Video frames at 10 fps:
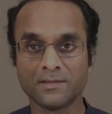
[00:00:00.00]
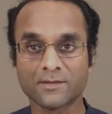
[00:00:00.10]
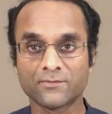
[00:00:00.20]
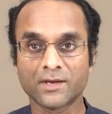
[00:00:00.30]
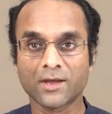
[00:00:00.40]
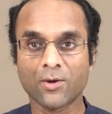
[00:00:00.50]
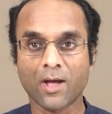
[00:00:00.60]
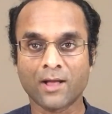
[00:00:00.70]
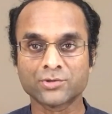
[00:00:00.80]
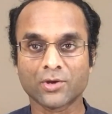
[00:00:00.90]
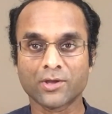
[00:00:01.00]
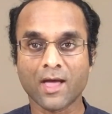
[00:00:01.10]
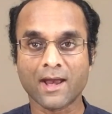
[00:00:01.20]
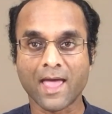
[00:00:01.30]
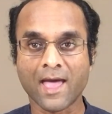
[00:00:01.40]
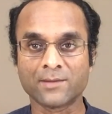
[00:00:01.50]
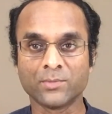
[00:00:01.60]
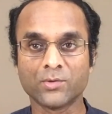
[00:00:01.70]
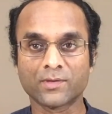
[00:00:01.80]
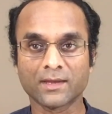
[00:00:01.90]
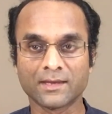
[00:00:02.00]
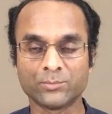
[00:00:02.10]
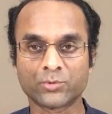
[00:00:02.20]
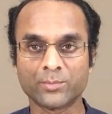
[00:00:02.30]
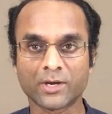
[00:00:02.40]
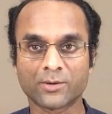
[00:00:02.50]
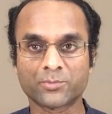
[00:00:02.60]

this video, I'll show you how to add music in Premiere